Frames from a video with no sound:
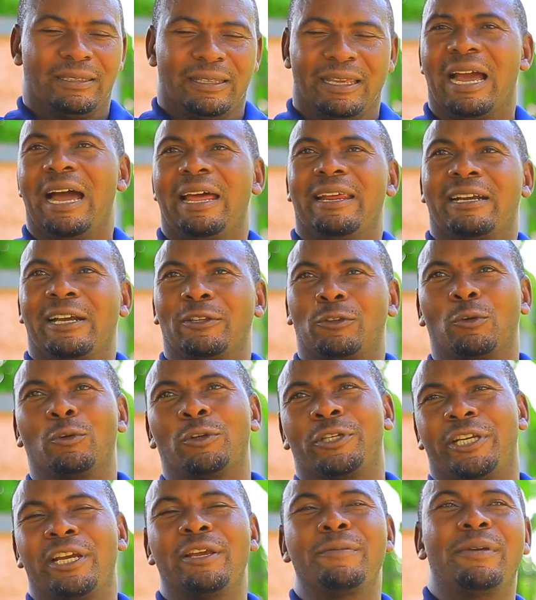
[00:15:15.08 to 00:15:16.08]
Diane, reka
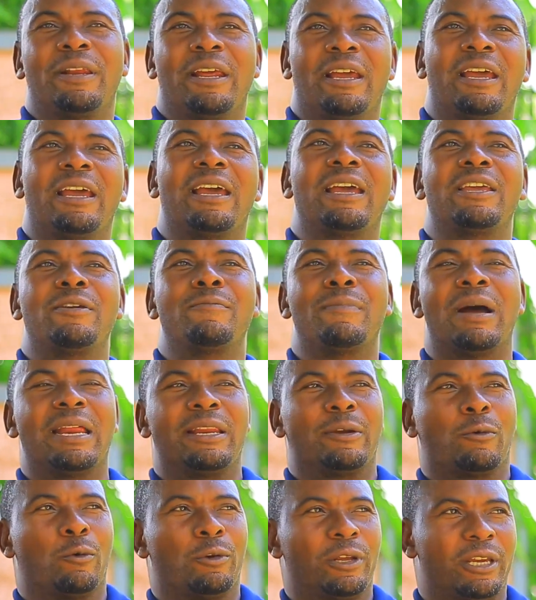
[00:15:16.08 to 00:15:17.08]
tugushimire,
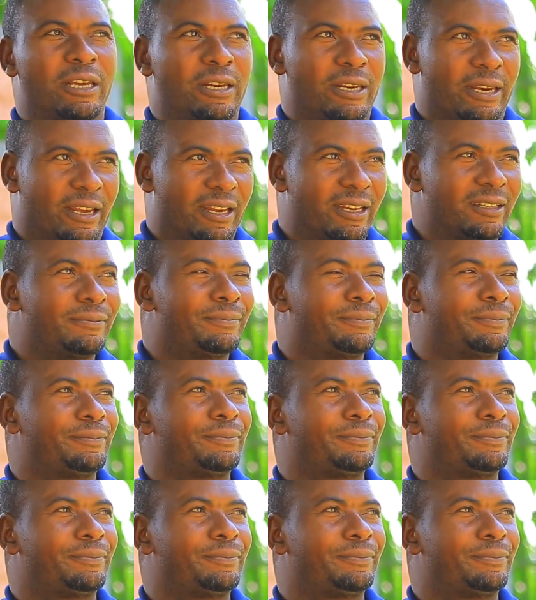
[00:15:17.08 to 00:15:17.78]
Imana ikurinde.